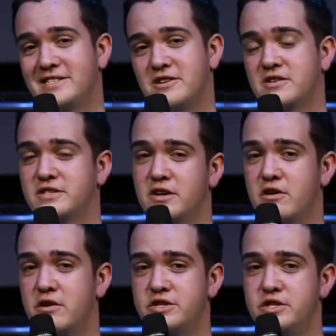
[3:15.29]
songs
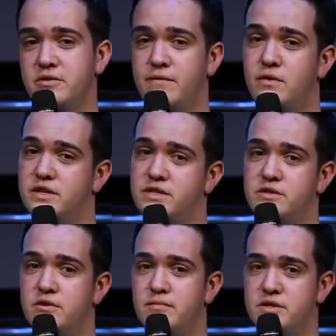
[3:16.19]
encourage you if you
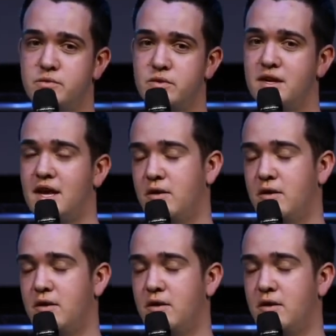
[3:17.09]
listen to them this week,